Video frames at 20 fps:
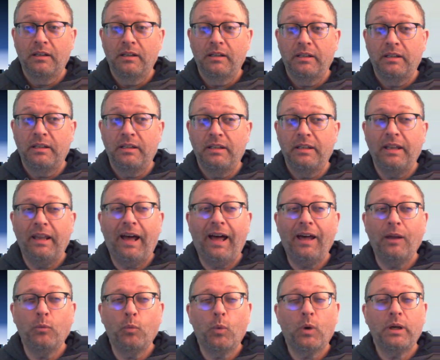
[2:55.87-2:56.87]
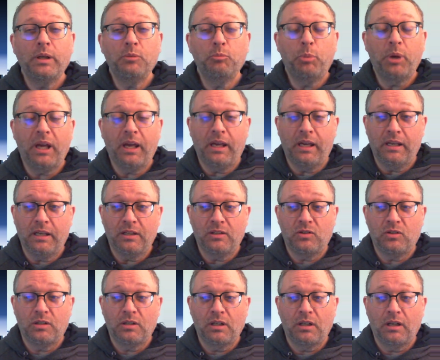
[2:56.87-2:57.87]
not one
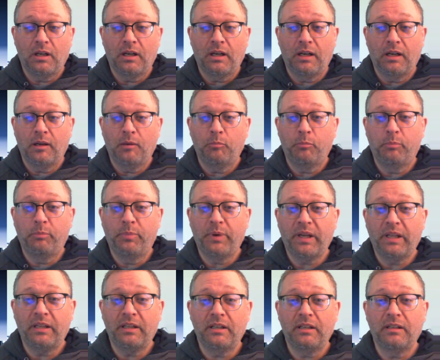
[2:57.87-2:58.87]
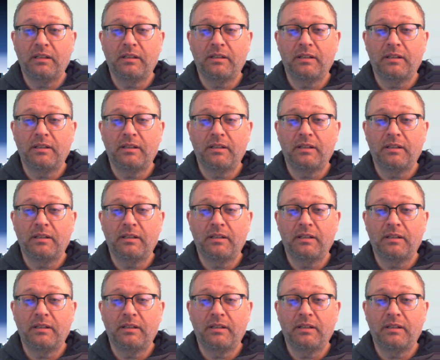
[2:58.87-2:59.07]
page, but